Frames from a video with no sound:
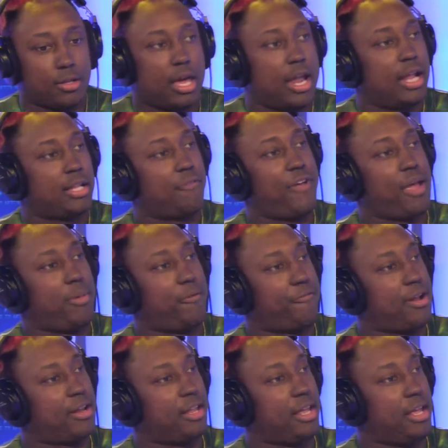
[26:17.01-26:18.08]
kind of like the family
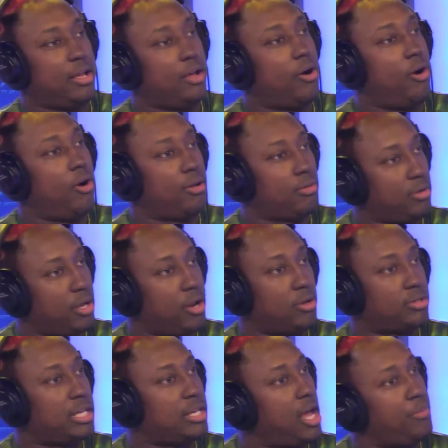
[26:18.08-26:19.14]
friendly on, you
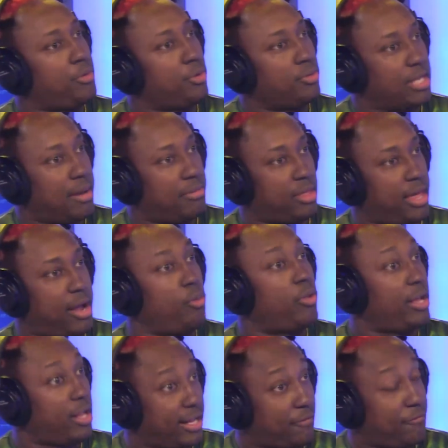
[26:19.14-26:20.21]
know, CW type thing,
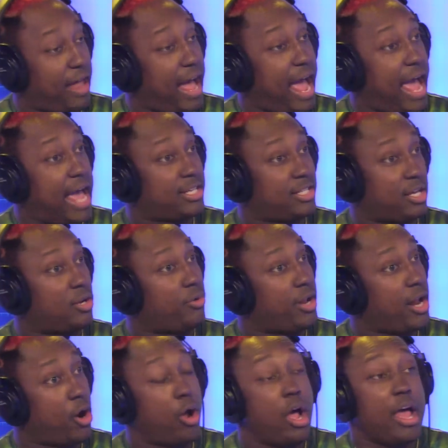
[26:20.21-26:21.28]
like The Flash and
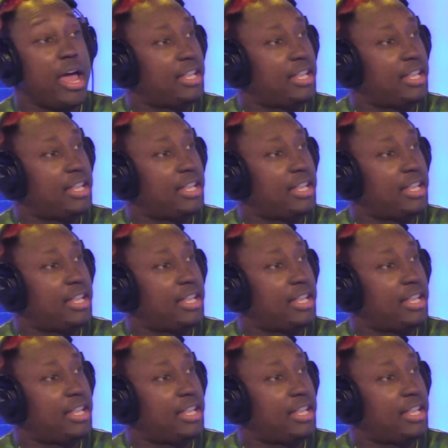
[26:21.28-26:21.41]
Green Arrow.